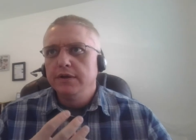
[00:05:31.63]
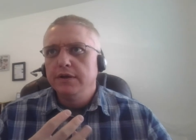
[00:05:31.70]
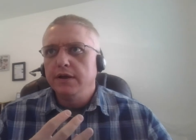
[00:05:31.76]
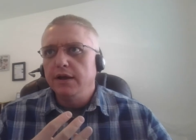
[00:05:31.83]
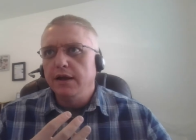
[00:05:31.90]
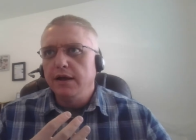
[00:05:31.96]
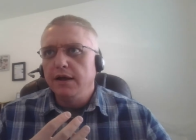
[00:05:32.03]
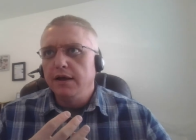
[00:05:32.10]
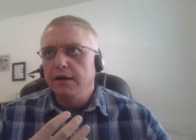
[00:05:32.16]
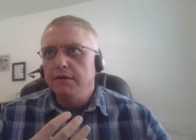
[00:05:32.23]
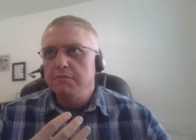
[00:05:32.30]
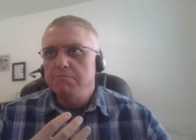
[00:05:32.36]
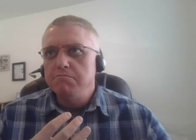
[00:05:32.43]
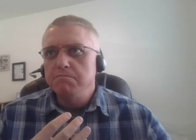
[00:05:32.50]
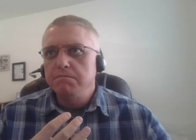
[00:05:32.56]

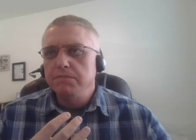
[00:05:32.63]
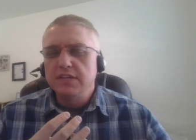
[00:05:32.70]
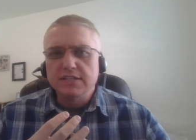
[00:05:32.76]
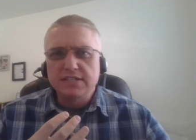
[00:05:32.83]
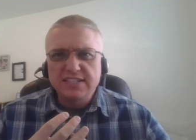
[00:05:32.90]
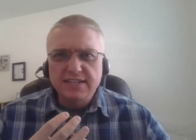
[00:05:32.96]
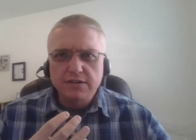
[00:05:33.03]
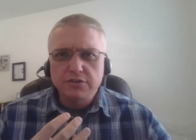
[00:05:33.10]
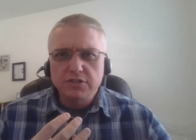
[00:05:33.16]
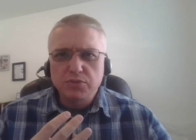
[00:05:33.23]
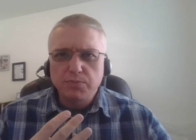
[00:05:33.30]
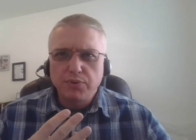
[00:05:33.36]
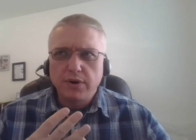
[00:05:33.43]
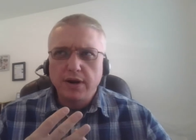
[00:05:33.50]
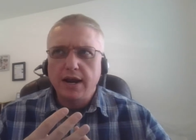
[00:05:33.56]
uh, the
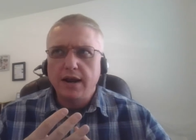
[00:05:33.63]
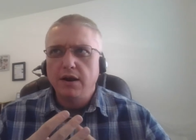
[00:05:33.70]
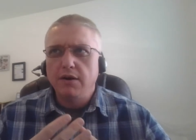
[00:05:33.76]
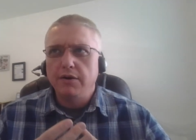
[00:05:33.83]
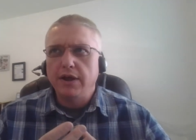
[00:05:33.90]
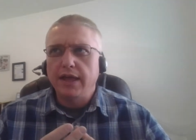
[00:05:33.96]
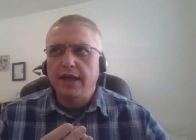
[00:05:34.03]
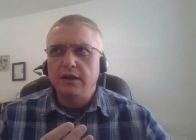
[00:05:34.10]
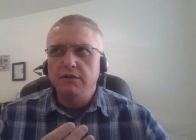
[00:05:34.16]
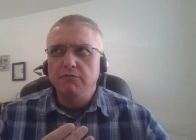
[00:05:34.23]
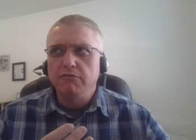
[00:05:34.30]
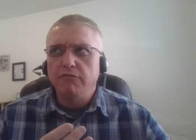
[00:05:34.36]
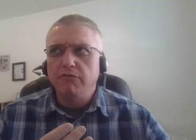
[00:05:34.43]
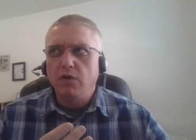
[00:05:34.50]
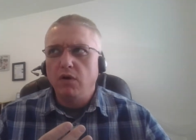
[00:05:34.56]
sinner's prayer and
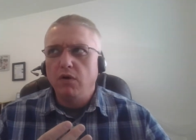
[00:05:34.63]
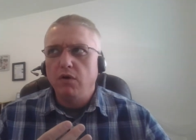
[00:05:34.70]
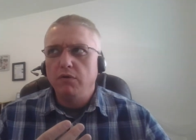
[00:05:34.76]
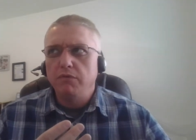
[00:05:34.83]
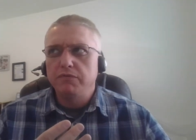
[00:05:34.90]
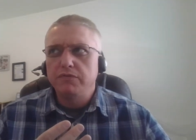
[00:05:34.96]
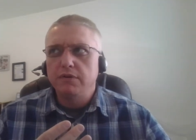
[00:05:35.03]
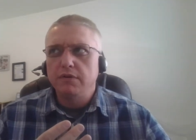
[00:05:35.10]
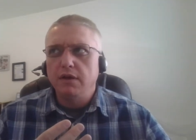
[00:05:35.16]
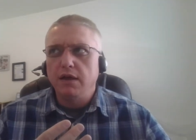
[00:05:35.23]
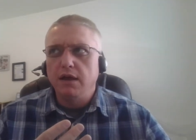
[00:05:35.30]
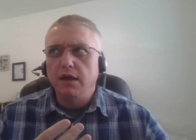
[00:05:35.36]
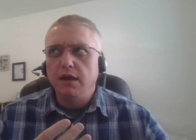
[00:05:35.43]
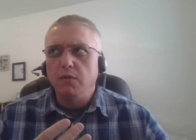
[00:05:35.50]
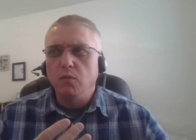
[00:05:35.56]
involved
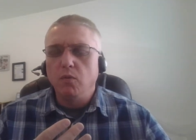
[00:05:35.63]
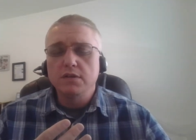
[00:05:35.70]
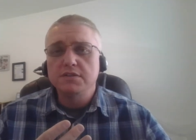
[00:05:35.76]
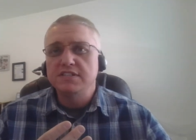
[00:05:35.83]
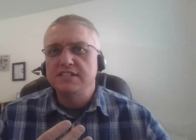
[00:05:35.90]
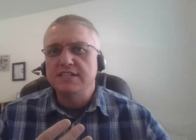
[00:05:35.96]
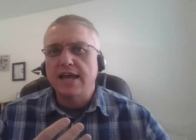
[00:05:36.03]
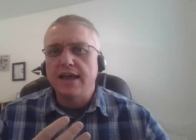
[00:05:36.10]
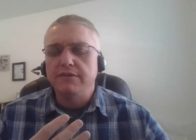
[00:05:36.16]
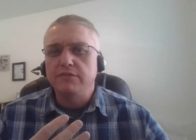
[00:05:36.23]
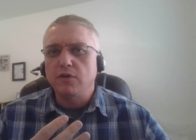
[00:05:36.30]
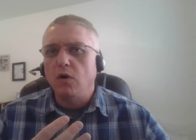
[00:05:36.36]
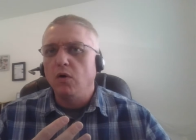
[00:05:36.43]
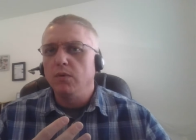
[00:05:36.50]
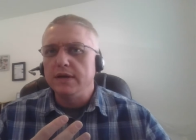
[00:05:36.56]
uh, once
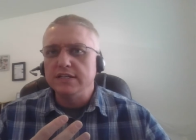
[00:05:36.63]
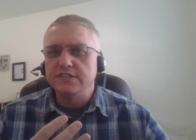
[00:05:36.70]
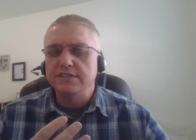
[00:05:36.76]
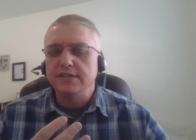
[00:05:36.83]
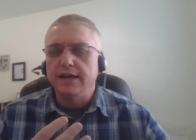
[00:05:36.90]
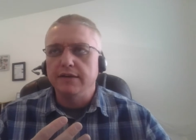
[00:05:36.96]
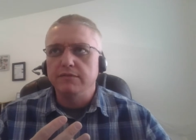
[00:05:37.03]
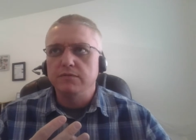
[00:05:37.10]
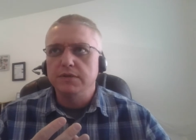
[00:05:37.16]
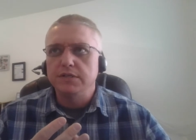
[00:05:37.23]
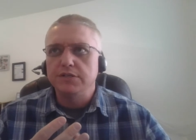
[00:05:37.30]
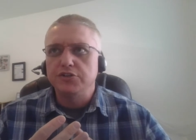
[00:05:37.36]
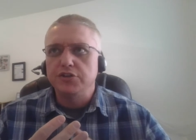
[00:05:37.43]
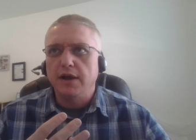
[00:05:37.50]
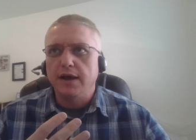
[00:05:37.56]
saved, always saved,
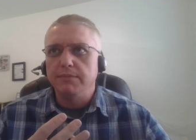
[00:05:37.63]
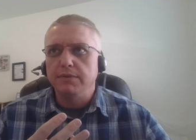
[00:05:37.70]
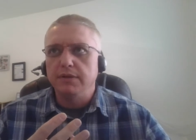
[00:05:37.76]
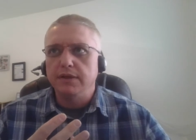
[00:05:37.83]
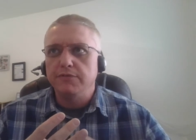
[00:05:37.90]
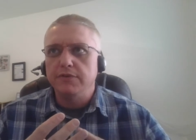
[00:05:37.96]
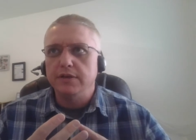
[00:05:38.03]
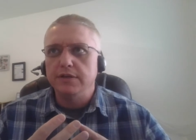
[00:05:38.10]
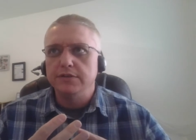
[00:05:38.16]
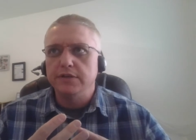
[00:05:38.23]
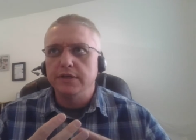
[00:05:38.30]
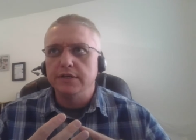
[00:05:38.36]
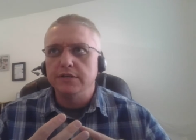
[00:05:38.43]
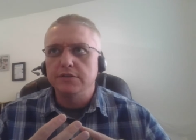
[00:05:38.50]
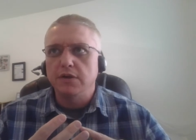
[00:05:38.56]
which I believe
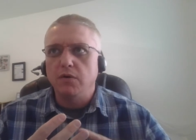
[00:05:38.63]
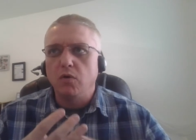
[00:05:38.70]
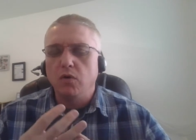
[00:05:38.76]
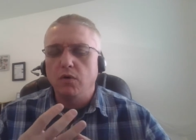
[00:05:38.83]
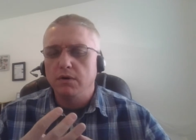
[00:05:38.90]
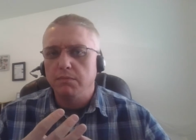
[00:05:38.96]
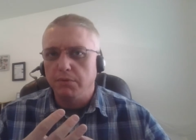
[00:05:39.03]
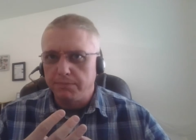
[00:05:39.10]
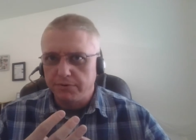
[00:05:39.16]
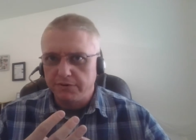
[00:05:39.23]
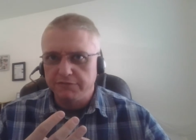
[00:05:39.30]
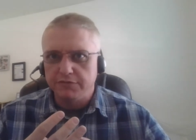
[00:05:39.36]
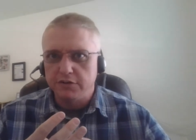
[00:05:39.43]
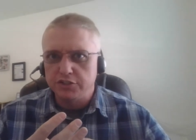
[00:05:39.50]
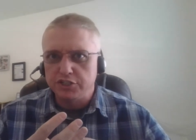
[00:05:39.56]
is, is a horrible
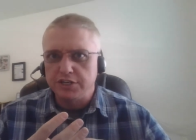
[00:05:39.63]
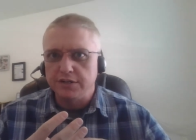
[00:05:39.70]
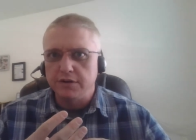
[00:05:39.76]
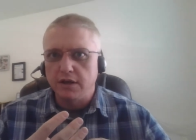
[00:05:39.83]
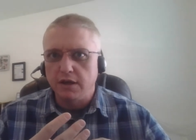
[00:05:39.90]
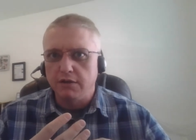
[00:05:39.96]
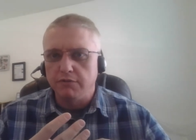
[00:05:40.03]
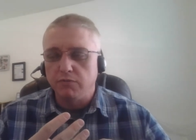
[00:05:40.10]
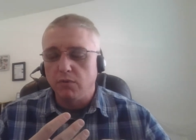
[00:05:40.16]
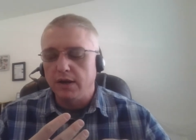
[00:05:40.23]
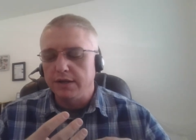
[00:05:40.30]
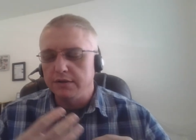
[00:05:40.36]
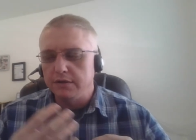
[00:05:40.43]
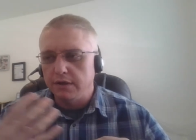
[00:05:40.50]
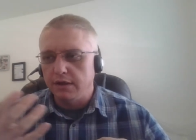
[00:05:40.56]
perversion of
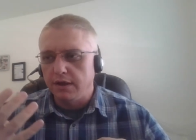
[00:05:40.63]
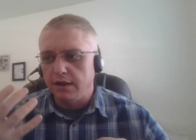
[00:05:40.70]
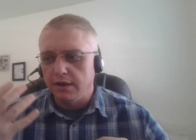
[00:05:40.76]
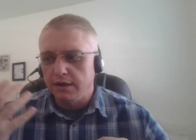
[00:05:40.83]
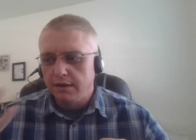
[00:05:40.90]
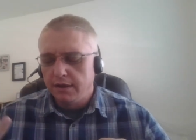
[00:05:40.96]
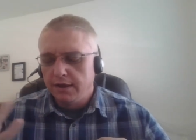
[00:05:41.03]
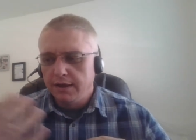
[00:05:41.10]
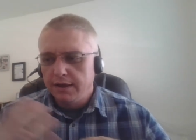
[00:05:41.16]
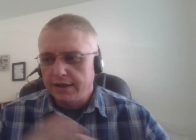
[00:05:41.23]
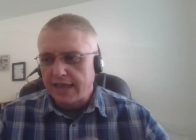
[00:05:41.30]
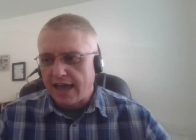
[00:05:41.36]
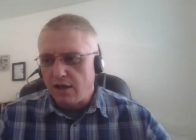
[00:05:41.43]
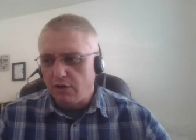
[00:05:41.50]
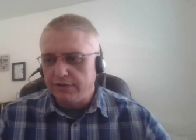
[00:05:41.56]
what uh,
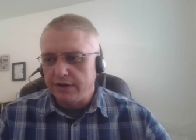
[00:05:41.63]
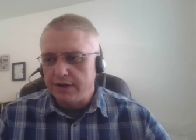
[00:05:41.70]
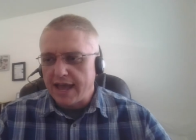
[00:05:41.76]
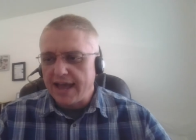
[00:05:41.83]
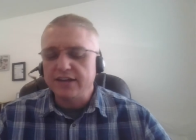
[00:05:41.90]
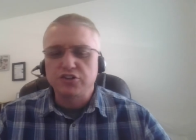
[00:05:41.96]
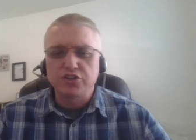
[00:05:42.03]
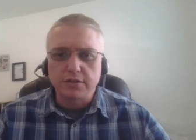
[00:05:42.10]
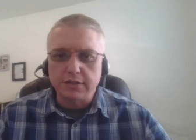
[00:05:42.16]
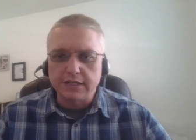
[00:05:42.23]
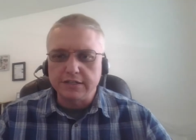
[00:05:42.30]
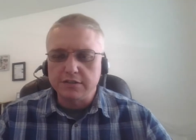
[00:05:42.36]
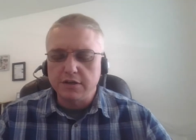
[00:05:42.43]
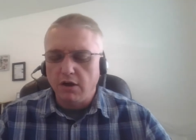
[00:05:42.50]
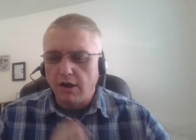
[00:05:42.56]
Calvin
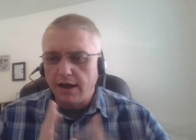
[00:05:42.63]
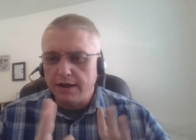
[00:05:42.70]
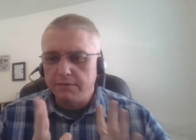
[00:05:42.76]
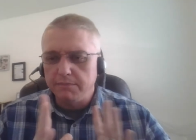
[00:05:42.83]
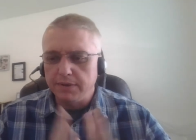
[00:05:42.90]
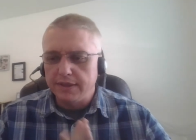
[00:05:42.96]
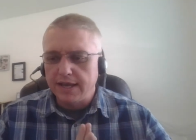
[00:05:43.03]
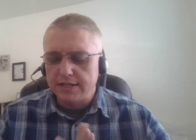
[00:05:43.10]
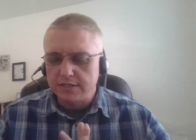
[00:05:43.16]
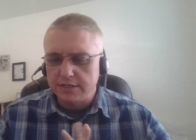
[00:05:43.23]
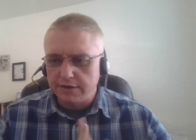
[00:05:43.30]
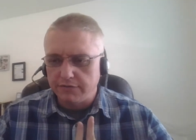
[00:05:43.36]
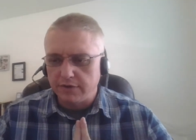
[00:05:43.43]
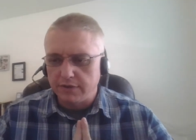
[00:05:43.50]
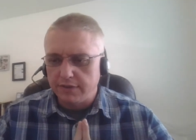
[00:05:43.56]
actually taught, but that's a
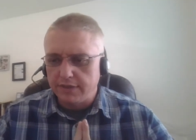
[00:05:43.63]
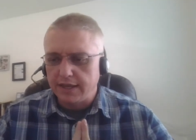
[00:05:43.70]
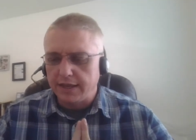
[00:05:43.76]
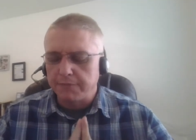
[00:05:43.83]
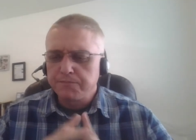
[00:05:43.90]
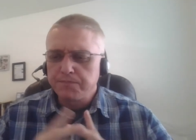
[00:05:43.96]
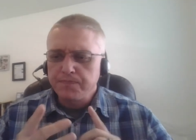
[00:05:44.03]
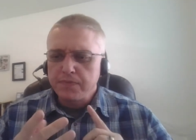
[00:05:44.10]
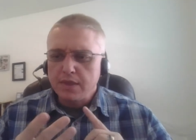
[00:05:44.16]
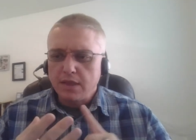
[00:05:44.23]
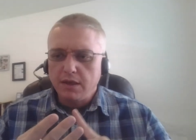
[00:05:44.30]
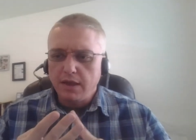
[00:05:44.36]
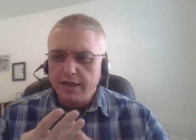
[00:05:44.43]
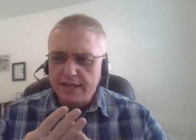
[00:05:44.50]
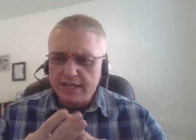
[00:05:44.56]
different thing.
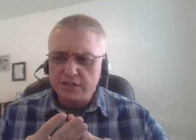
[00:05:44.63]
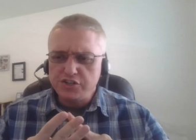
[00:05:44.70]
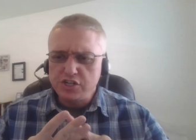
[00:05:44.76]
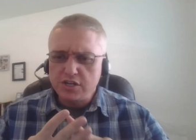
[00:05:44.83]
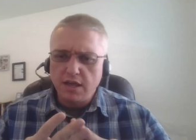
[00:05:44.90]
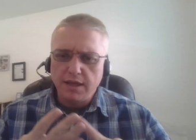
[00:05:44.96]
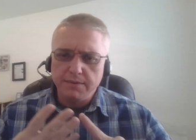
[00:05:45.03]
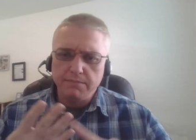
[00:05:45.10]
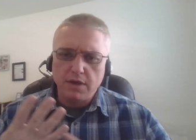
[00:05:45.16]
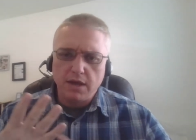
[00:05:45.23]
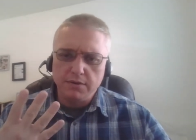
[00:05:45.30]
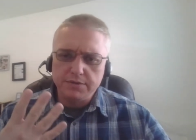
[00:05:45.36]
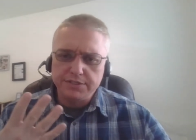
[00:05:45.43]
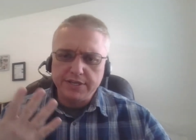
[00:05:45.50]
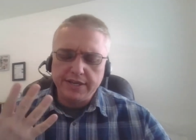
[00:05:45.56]
Each time
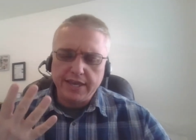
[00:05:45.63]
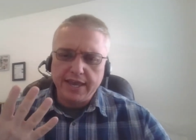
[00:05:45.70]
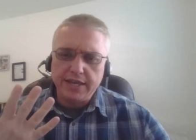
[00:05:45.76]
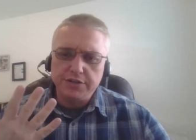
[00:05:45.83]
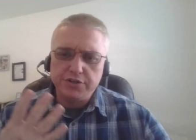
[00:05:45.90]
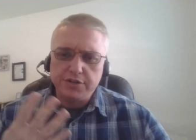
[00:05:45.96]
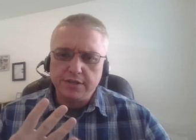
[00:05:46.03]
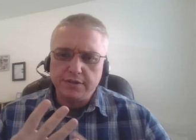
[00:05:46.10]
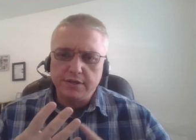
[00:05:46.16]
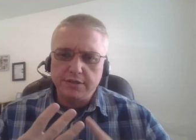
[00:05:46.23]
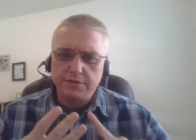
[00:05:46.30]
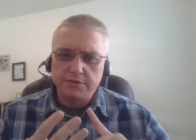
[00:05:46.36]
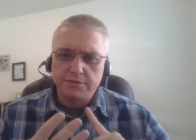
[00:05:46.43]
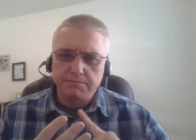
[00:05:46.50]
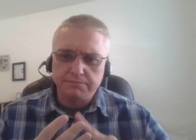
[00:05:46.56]
I was engaged in
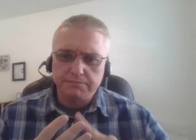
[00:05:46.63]
these